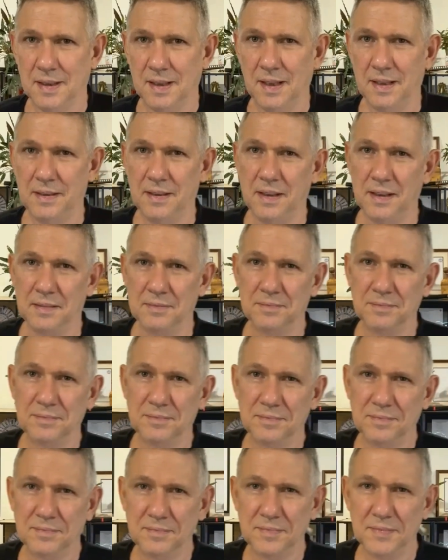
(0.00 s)
Hey there,
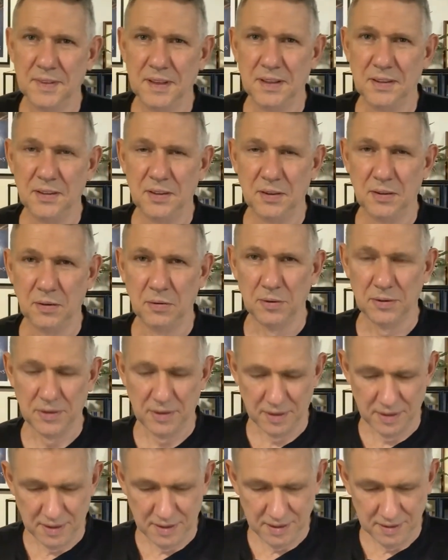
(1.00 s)
it's
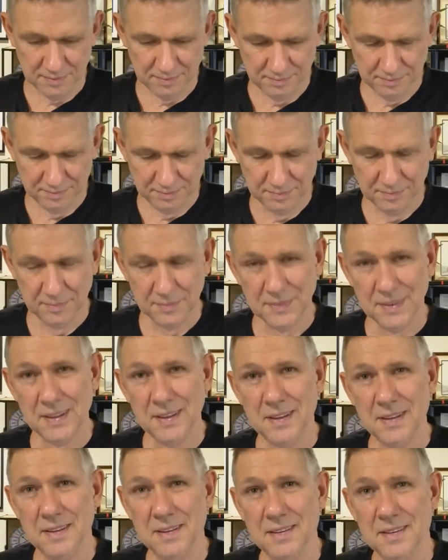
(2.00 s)
Lorso here,
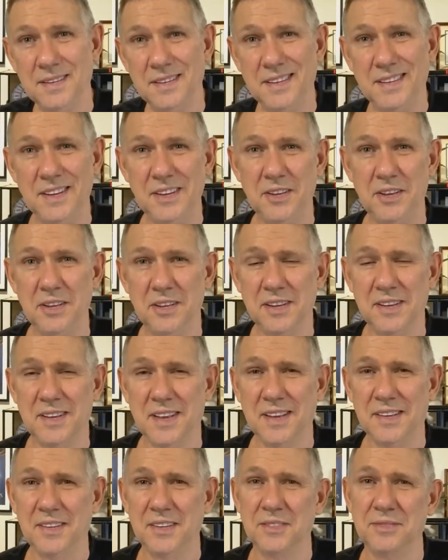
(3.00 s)
the Digital
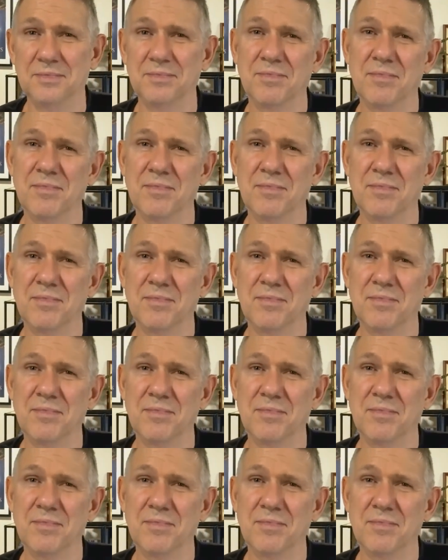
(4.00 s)
Assassin.